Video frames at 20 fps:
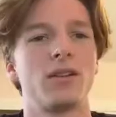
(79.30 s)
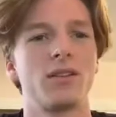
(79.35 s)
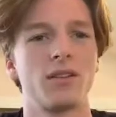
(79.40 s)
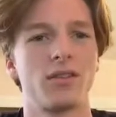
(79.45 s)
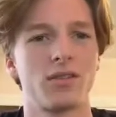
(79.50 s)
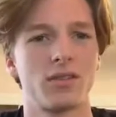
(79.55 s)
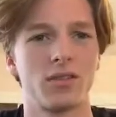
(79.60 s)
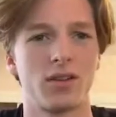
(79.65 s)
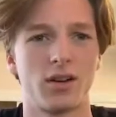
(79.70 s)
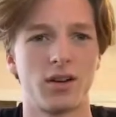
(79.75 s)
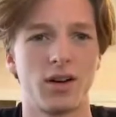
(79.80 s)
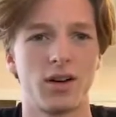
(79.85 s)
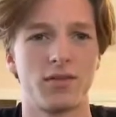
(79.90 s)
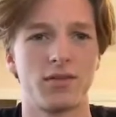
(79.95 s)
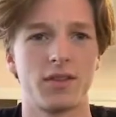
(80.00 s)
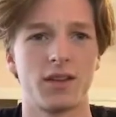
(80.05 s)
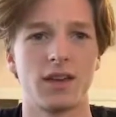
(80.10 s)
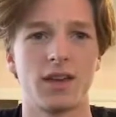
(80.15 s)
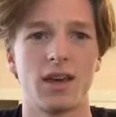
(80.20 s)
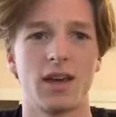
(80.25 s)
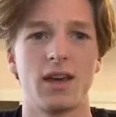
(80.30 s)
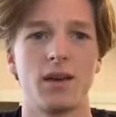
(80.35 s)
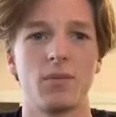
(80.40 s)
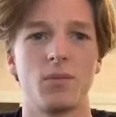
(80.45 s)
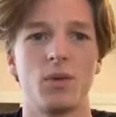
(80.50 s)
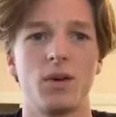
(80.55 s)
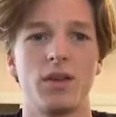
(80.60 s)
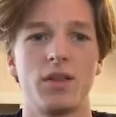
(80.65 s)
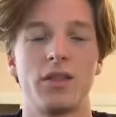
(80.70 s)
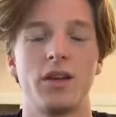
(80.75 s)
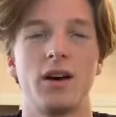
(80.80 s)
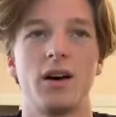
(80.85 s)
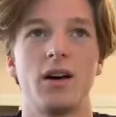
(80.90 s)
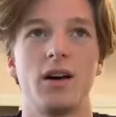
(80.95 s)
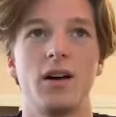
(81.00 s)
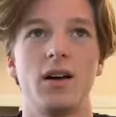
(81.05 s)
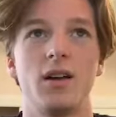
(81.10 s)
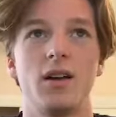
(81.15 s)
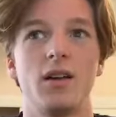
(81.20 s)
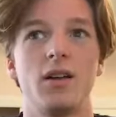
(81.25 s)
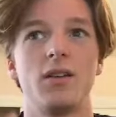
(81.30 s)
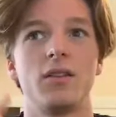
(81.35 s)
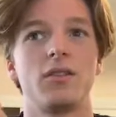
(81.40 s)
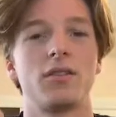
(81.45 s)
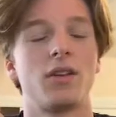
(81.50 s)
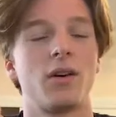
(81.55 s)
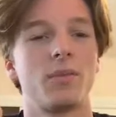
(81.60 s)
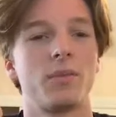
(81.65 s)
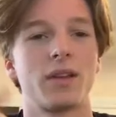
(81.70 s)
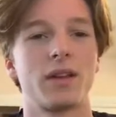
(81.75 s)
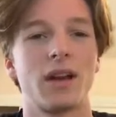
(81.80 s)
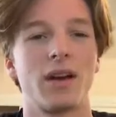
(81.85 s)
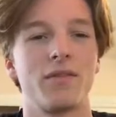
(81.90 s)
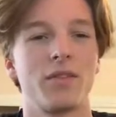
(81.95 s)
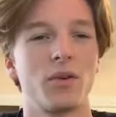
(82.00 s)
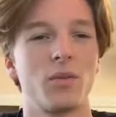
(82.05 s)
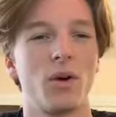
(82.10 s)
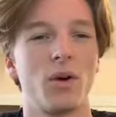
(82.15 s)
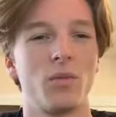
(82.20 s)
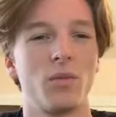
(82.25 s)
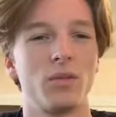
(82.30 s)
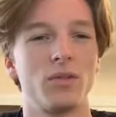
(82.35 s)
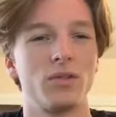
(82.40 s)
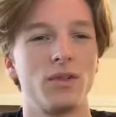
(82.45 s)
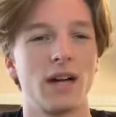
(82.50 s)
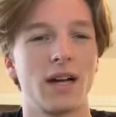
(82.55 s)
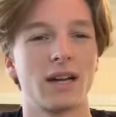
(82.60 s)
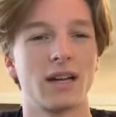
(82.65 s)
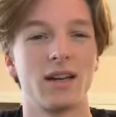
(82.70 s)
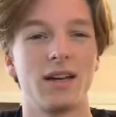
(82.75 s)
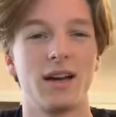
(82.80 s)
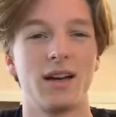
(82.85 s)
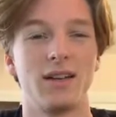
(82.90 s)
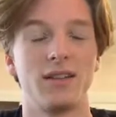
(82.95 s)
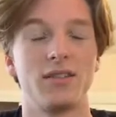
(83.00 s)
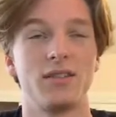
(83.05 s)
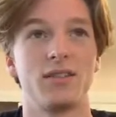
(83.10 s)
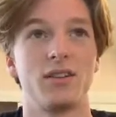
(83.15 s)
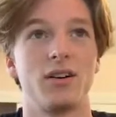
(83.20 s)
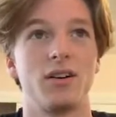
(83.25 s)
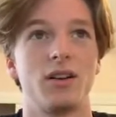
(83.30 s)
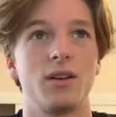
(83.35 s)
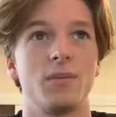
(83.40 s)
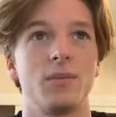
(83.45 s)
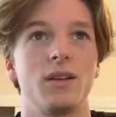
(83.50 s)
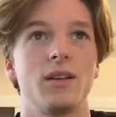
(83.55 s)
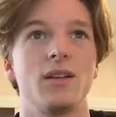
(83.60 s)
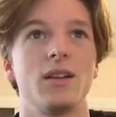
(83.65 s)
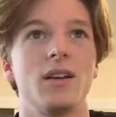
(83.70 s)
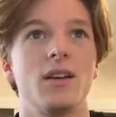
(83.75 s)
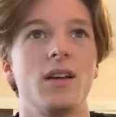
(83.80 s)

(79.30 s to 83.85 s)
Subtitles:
to start off the game with something everyone would recognize, you know what I mean?